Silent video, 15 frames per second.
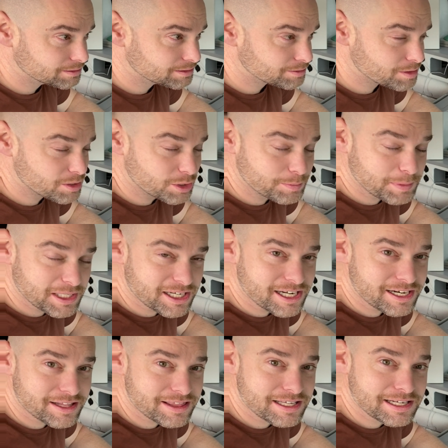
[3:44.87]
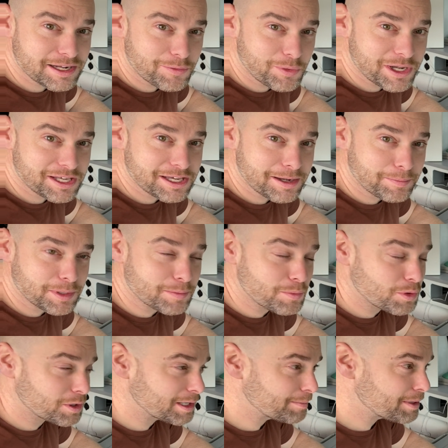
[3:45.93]
Well, it'd be kind of thing that wake you up in the
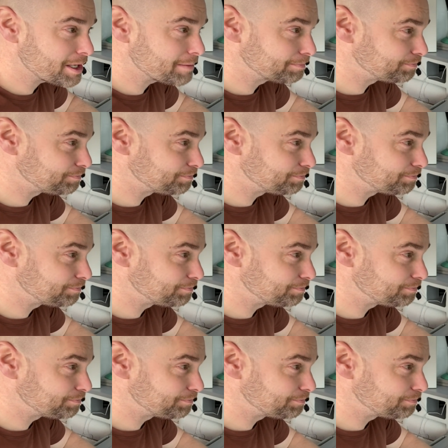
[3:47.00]
morning, but